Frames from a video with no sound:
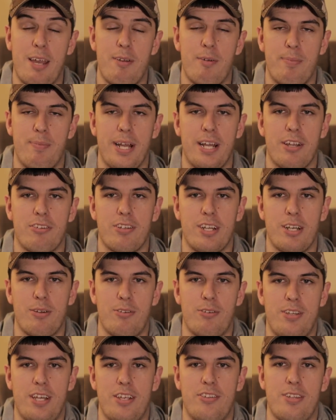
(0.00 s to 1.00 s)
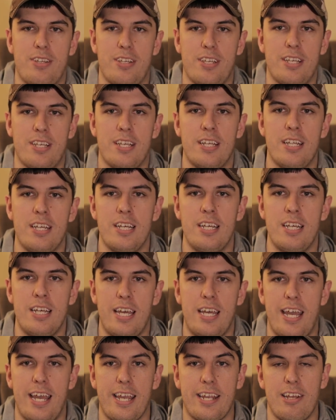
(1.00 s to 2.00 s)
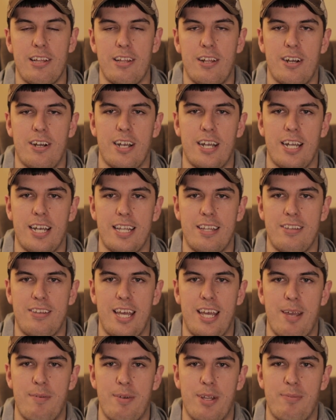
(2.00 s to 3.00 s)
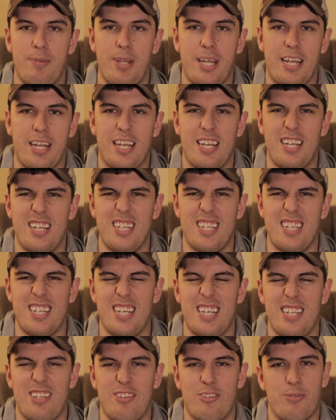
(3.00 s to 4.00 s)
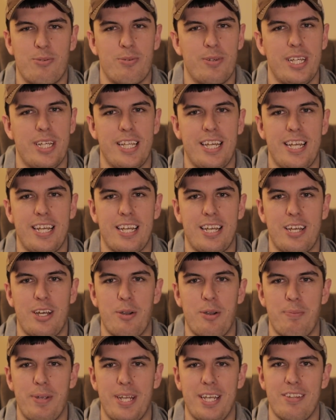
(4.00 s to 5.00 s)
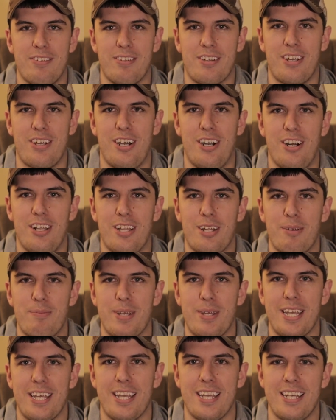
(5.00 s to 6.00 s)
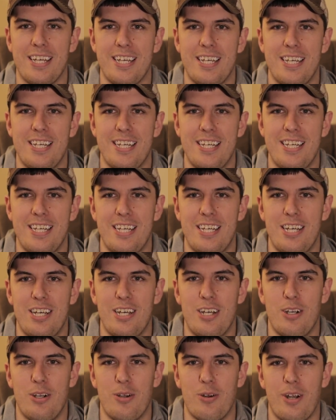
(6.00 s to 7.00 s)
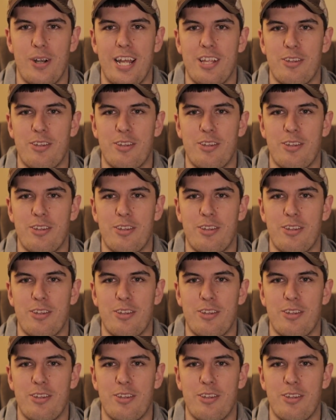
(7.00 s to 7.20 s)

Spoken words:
time a parish leader was Dustin Aguilar, and at the time I'd be like, I just really hope he doesn't call on me or